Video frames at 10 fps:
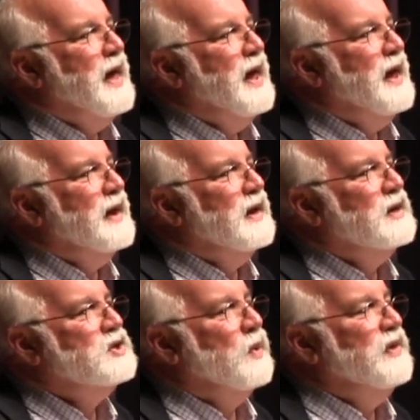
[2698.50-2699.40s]
and
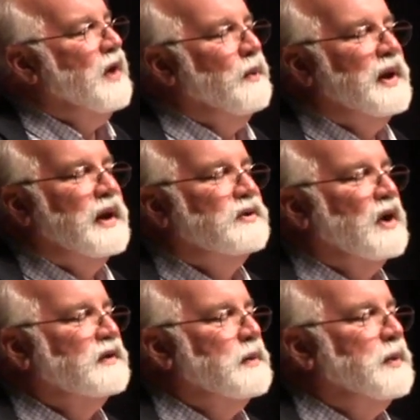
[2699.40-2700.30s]
so we thought we had
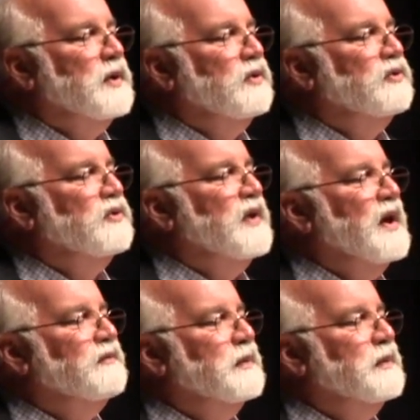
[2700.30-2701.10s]
talked the producers down